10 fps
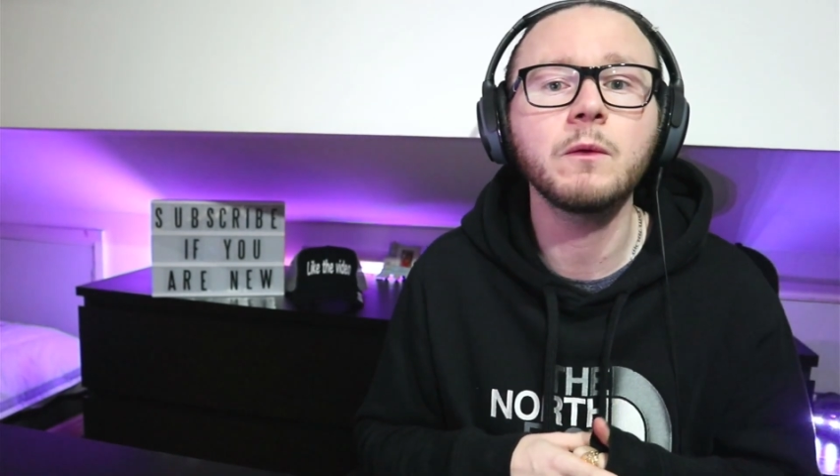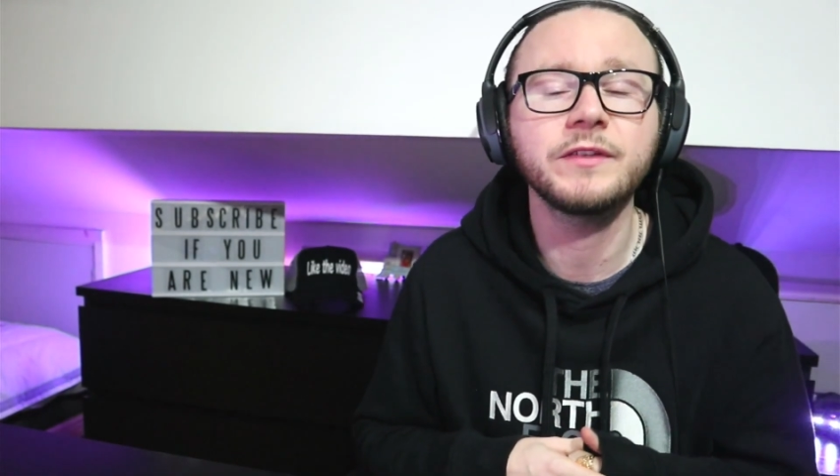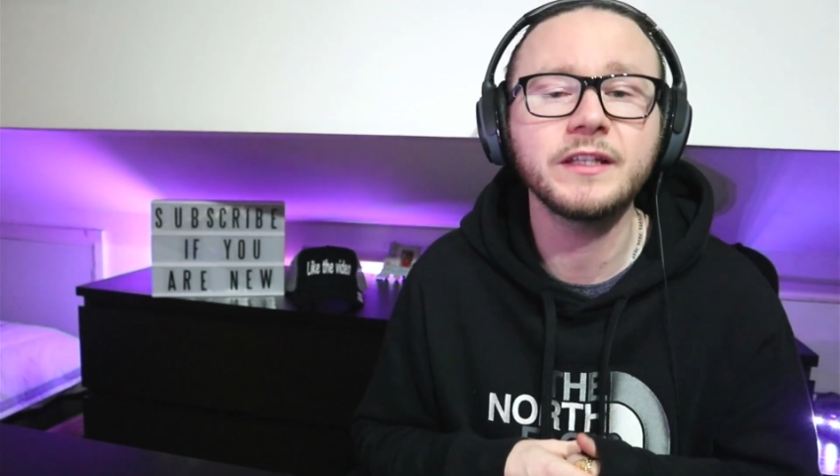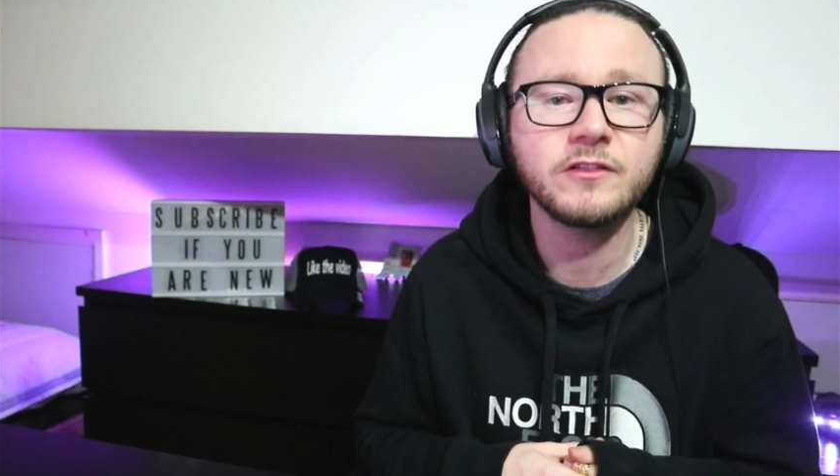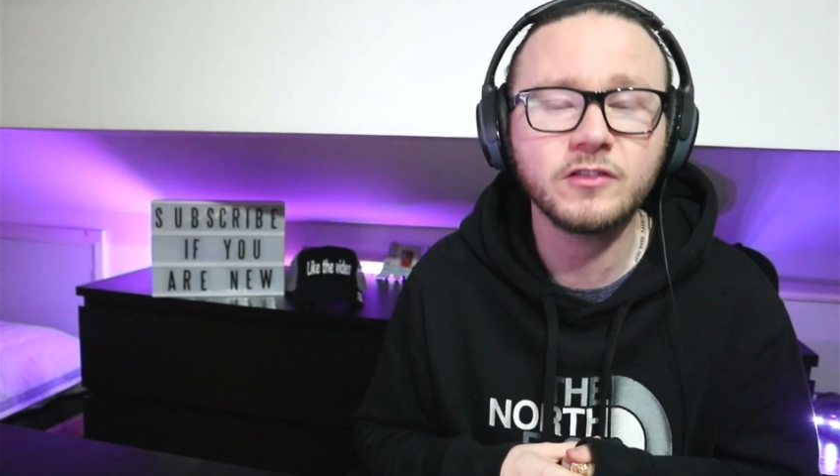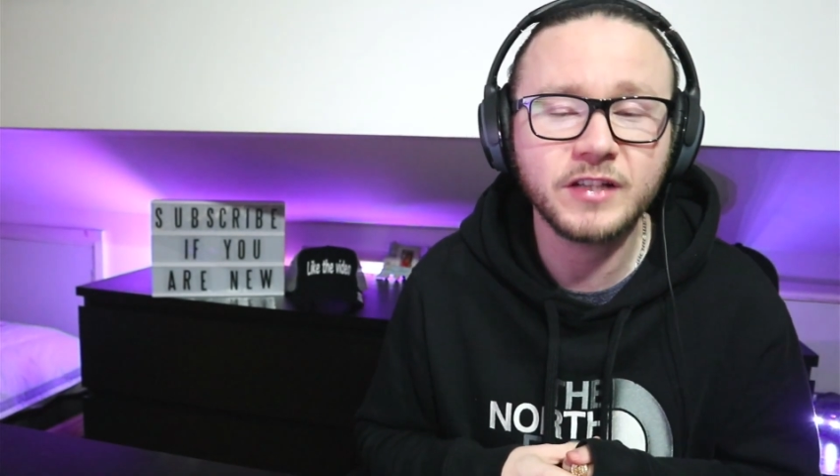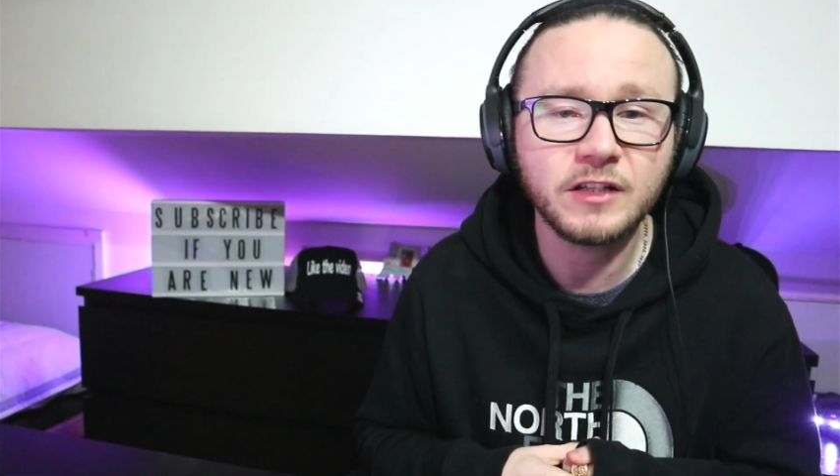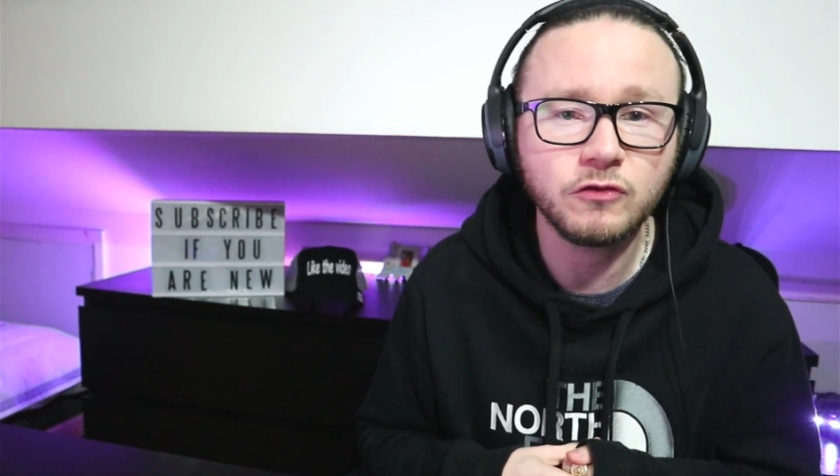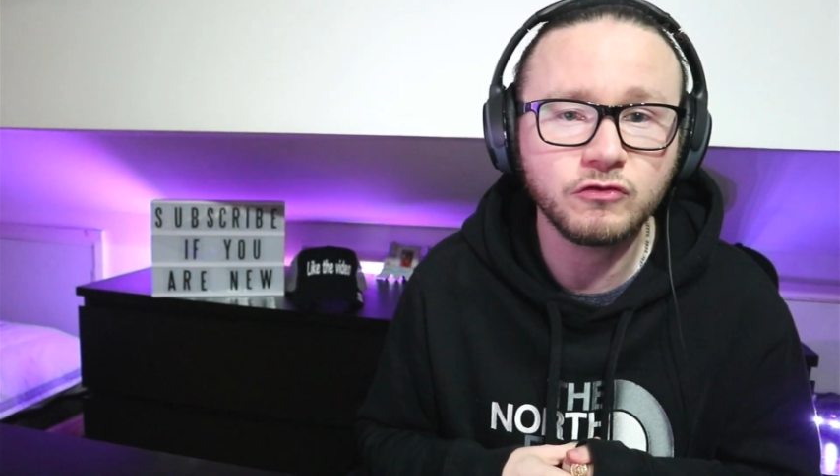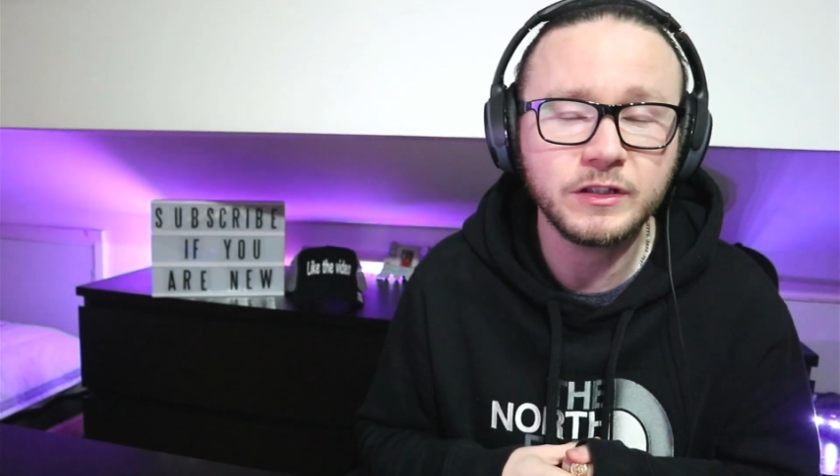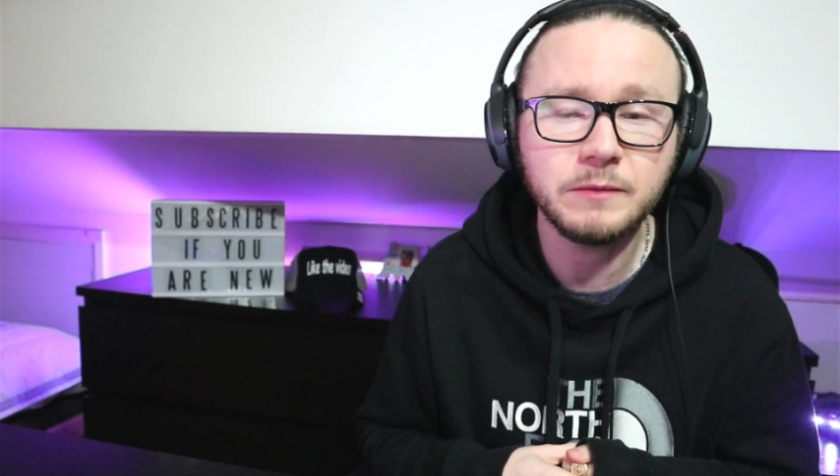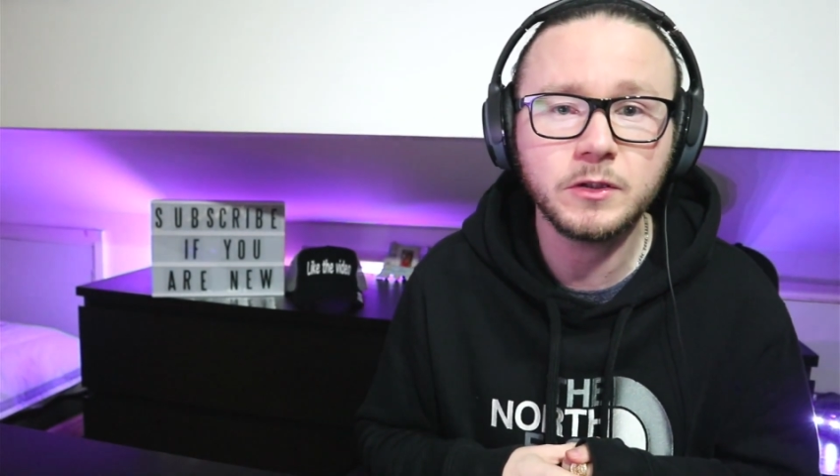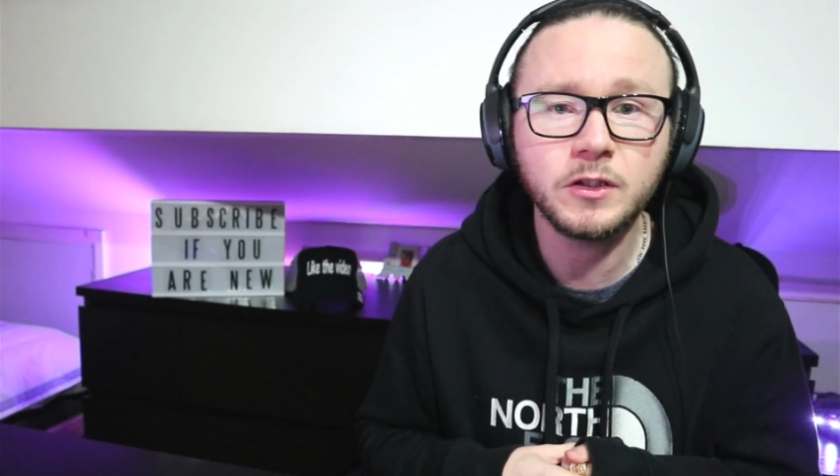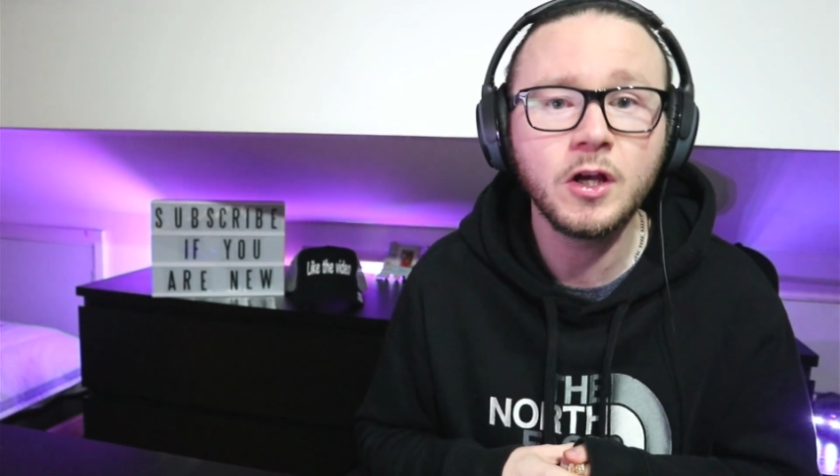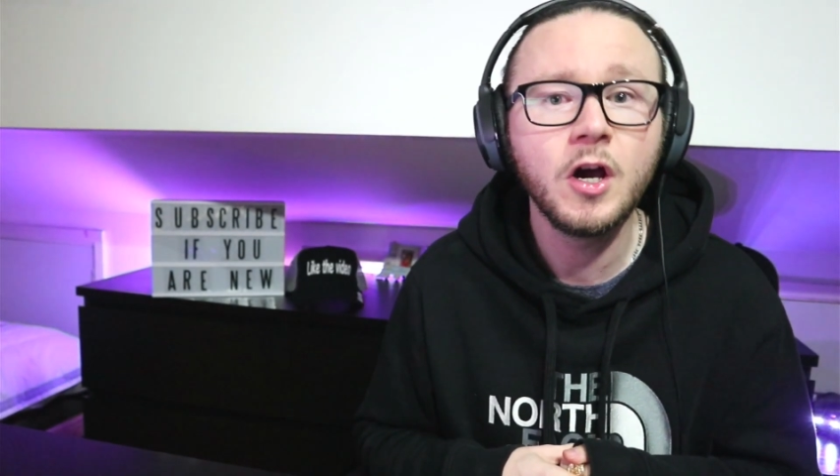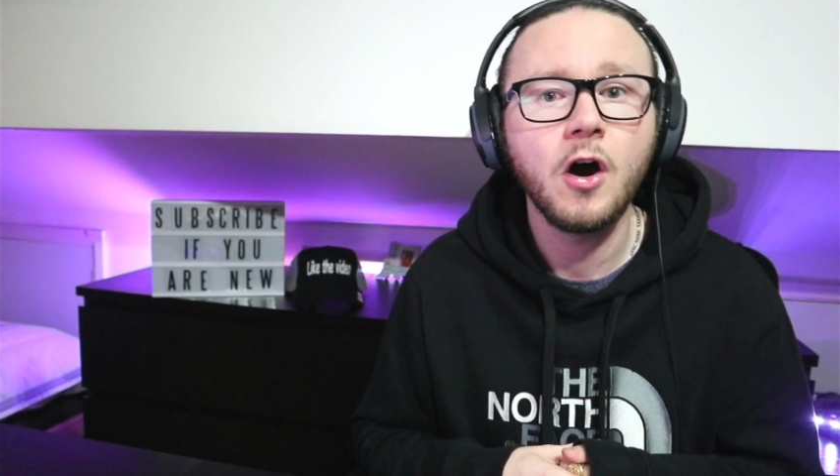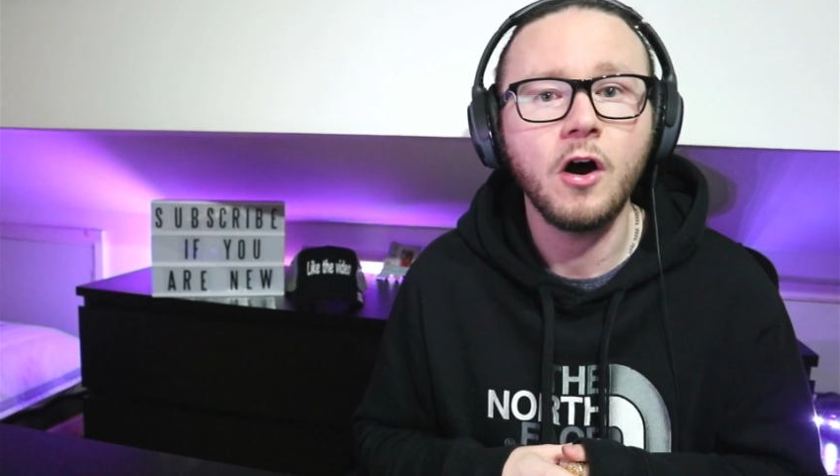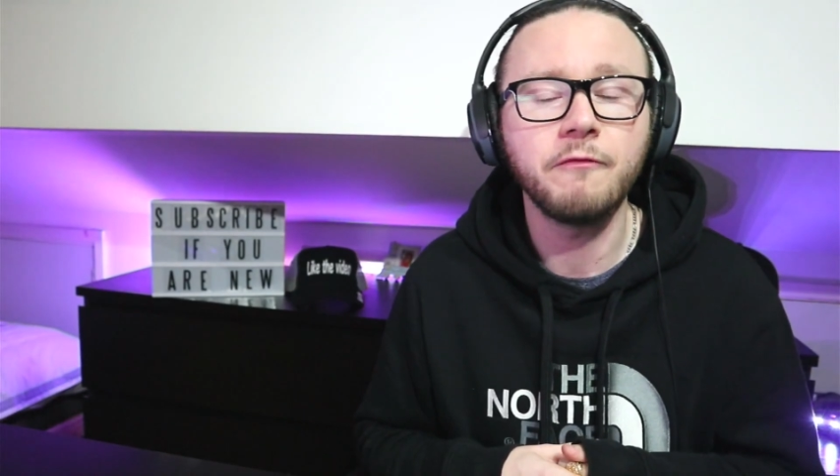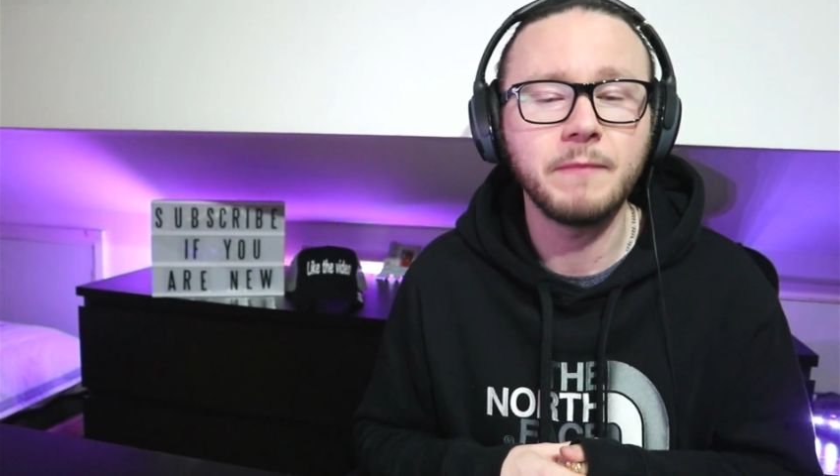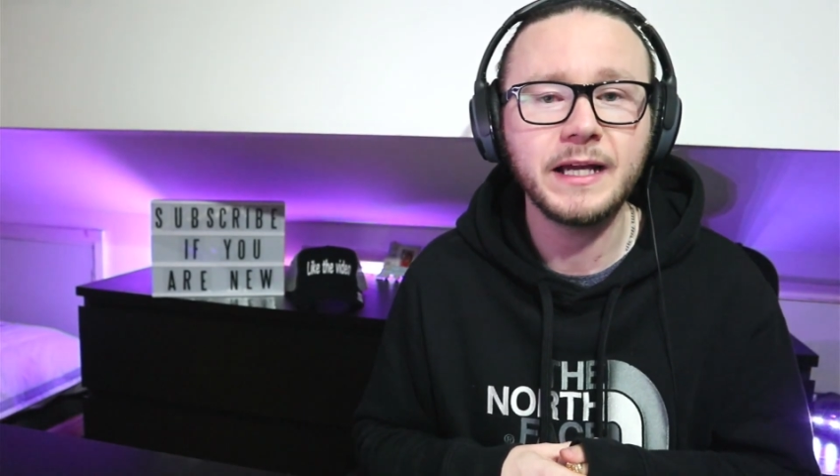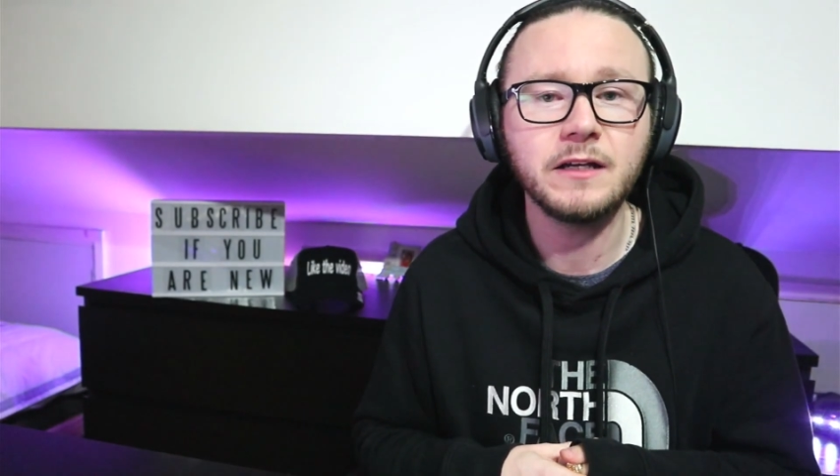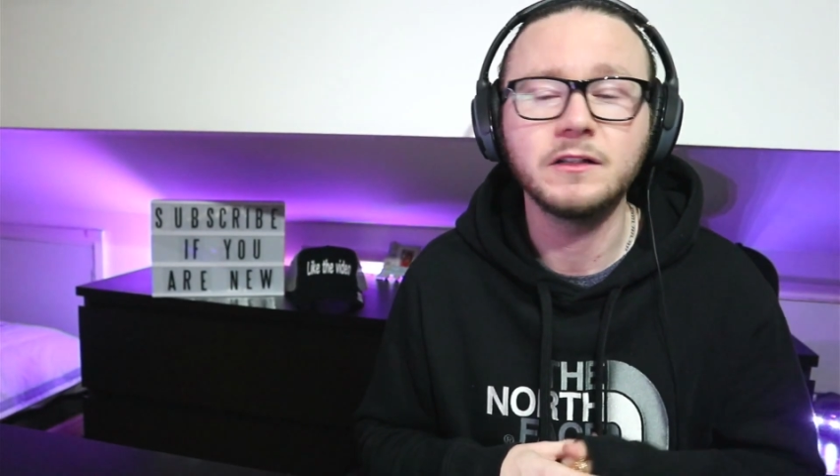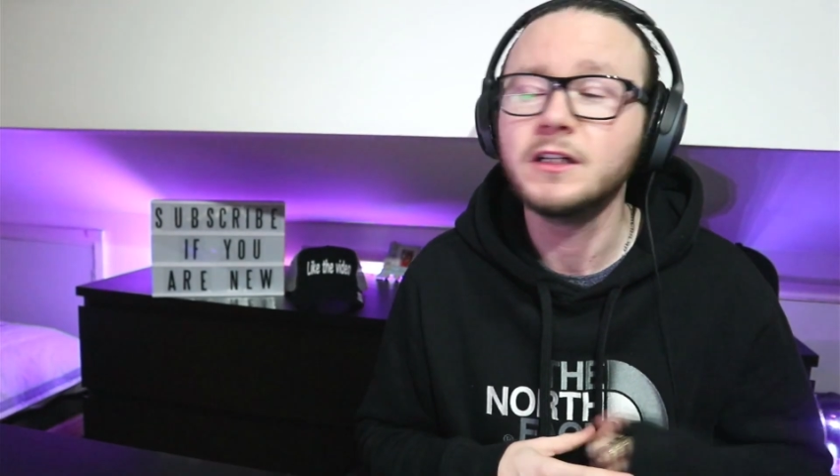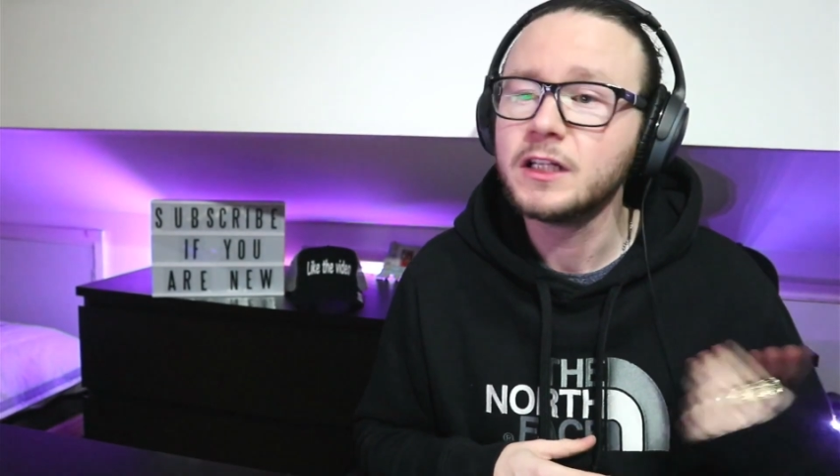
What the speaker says: we've seen a successful treatment of Maya.